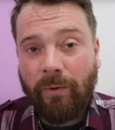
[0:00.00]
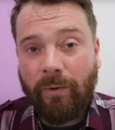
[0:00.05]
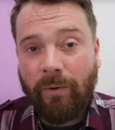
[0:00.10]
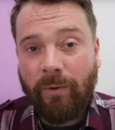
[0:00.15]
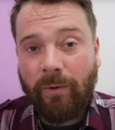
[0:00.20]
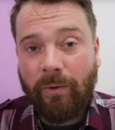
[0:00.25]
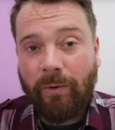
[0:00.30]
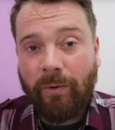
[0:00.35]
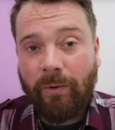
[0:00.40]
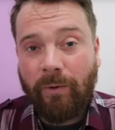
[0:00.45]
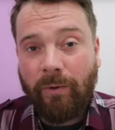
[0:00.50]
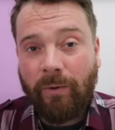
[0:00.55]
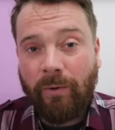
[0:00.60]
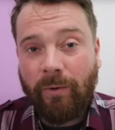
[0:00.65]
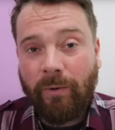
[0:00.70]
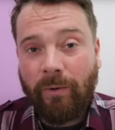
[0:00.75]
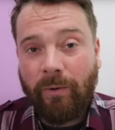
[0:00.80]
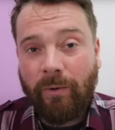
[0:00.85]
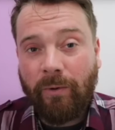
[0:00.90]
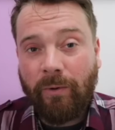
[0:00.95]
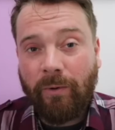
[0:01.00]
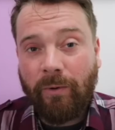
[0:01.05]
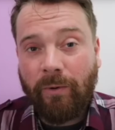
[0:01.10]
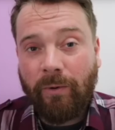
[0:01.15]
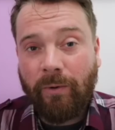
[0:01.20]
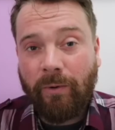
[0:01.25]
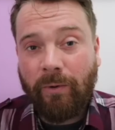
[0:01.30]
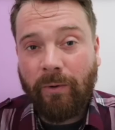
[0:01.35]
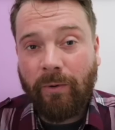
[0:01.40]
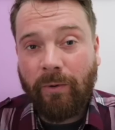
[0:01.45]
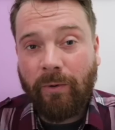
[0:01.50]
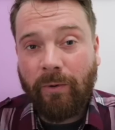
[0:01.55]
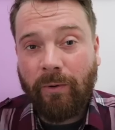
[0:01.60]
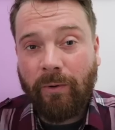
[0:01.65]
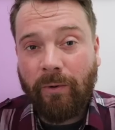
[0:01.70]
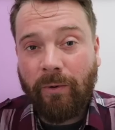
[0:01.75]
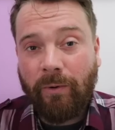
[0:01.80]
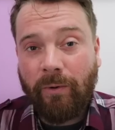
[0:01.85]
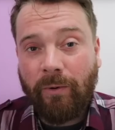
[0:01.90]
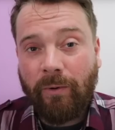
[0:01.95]

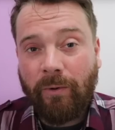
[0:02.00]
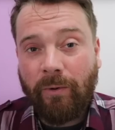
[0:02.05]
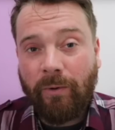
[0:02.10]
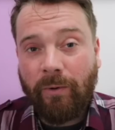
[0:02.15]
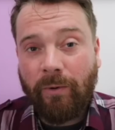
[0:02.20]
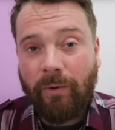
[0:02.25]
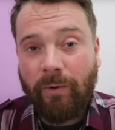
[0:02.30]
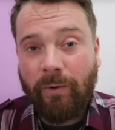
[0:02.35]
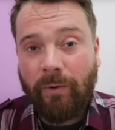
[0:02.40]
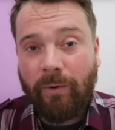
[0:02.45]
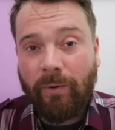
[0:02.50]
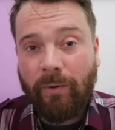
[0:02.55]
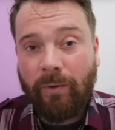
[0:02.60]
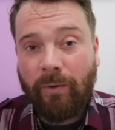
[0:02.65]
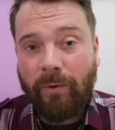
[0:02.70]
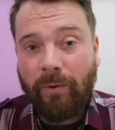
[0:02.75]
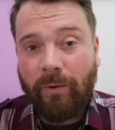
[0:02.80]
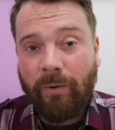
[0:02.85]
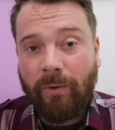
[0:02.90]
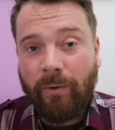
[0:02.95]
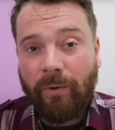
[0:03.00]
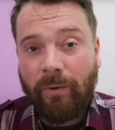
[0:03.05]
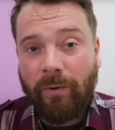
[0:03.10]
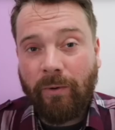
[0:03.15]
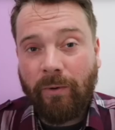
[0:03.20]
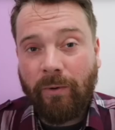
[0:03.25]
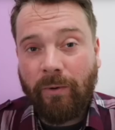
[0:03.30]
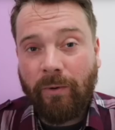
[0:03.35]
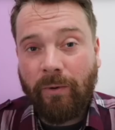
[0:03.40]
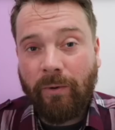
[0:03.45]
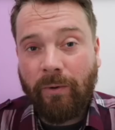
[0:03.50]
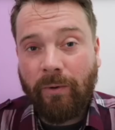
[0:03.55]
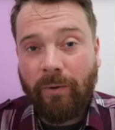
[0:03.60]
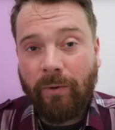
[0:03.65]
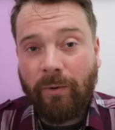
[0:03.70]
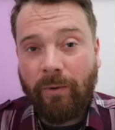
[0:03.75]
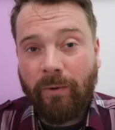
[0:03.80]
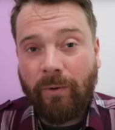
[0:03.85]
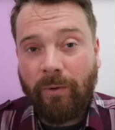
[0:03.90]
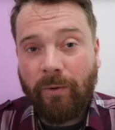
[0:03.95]

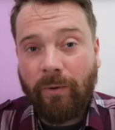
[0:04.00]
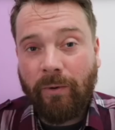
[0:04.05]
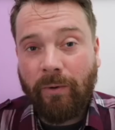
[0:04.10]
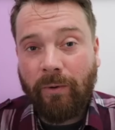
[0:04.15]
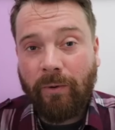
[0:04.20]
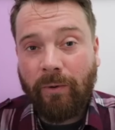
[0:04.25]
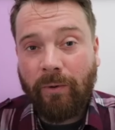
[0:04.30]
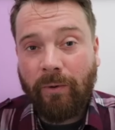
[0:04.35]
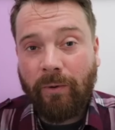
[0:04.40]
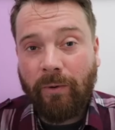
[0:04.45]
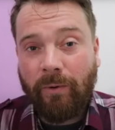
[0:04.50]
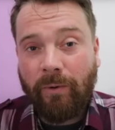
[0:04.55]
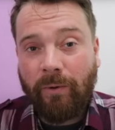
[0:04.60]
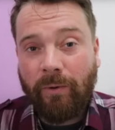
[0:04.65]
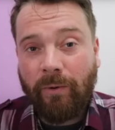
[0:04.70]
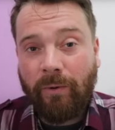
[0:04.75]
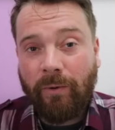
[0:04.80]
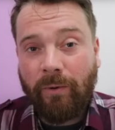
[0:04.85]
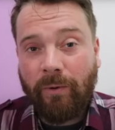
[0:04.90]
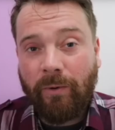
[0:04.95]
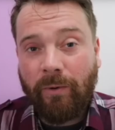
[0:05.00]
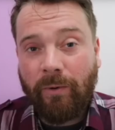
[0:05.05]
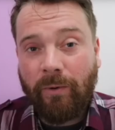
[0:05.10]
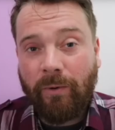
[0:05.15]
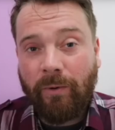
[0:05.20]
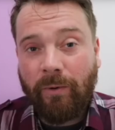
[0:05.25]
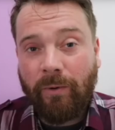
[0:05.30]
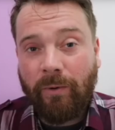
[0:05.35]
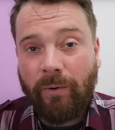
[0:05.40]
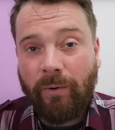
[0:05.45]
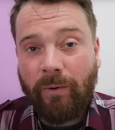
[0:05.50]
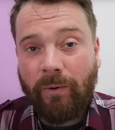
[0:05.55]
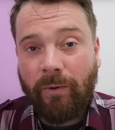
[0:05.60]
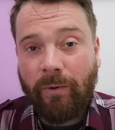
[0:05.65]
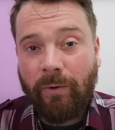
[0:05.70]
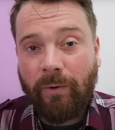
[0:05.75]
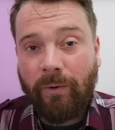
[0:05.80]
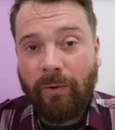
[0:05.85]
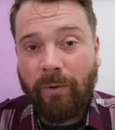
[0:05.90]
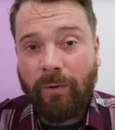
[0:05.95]

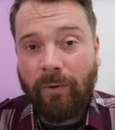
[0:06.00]
(silent)